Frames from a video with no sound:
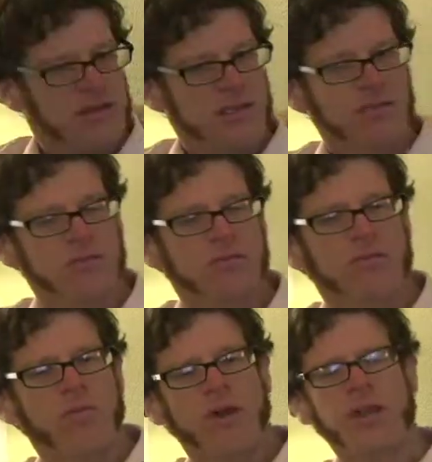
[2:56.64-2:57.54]
So
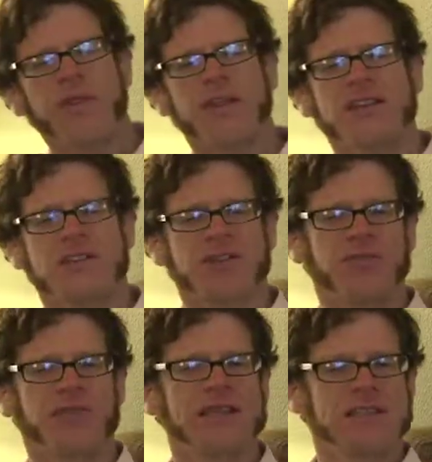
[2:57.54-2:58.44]
what do you think is the
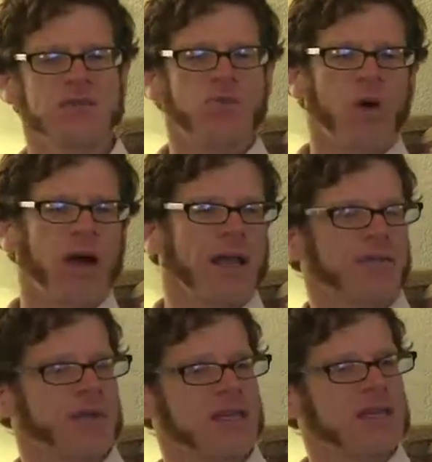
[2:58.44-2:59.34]
reason why
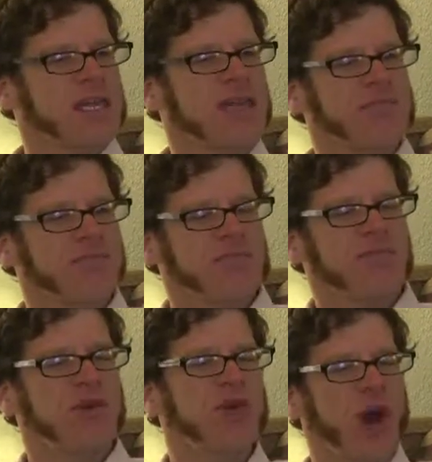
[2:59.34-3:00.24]
we keep
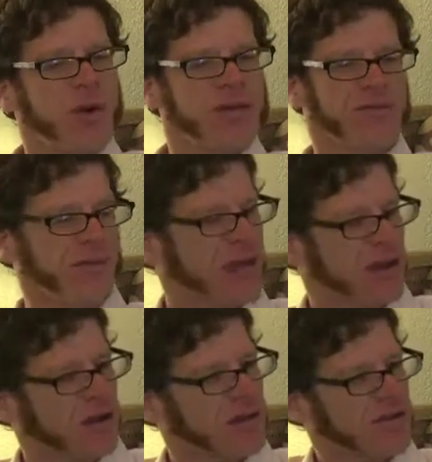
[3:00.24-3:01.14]
going for that